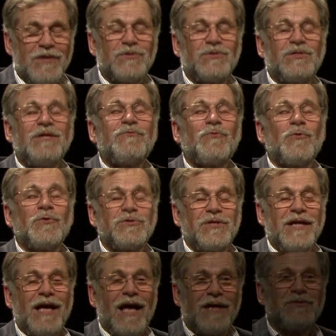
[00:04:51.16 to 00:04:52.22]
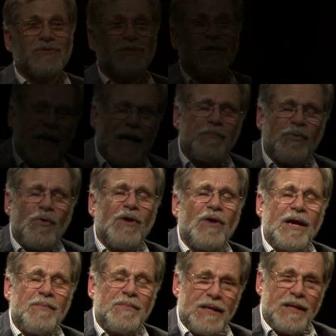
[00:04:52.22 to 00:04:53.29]
is D4CS. That
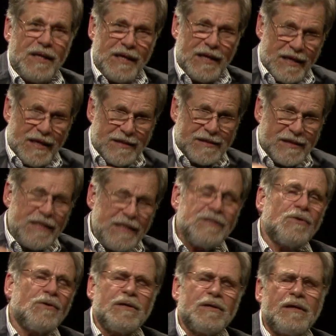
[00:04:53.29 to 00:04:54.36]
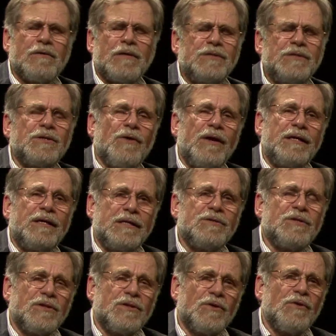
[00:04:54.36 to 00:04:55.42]
program is integrated
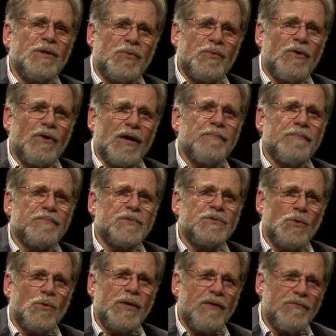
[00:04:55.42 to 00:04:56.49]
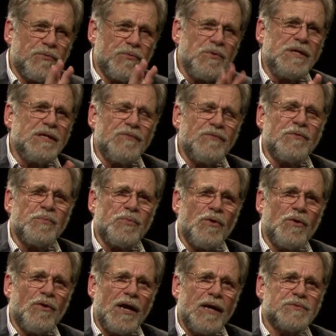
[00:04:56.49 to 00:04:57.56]
into the degree program. So we have three different
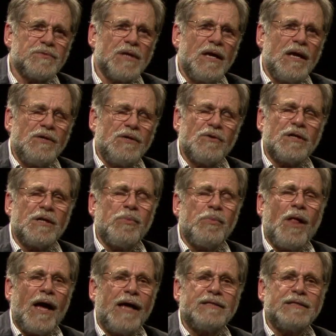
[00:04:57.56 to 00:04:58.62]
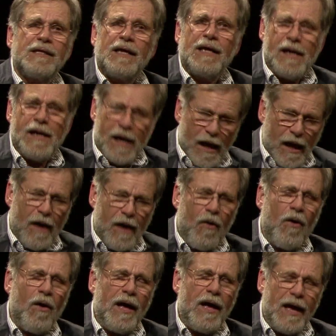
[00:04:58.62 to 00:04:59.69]
programs. You can apply to
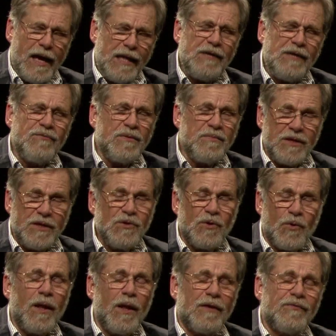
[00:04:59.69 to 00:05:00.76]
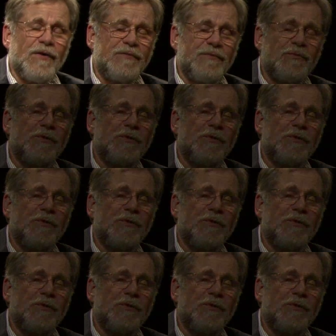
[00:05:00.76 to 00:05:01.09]
any of them that you're qualified